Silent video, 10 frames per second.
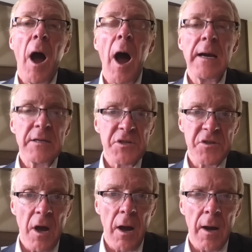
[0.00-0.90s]
I
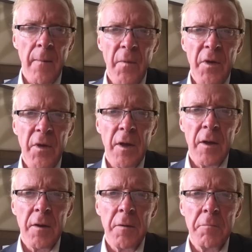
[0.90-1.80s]
saw
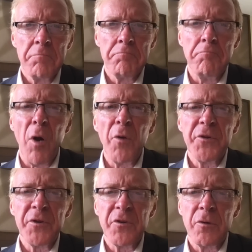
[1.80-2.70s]

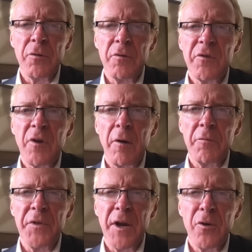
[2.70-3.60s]
multitudes
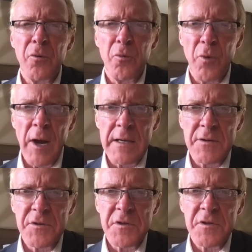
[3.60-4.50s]
of their
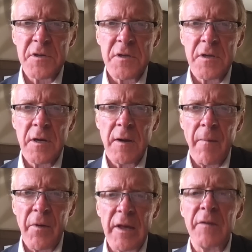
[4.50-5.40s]
race
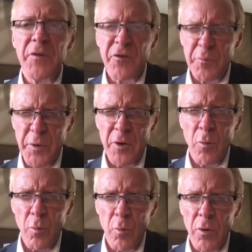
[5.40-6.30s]
in the
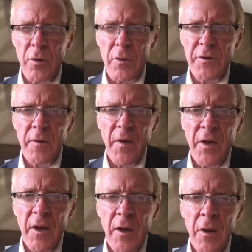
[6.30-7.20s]
spirit world
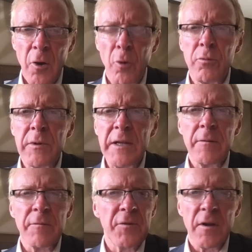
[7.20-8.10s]
who
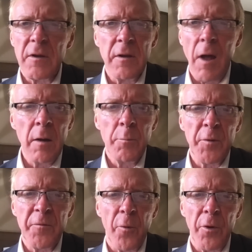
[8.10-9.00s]
lived long
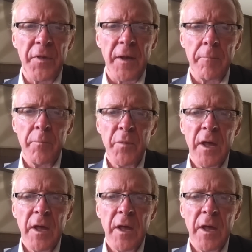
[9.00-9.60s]
before them,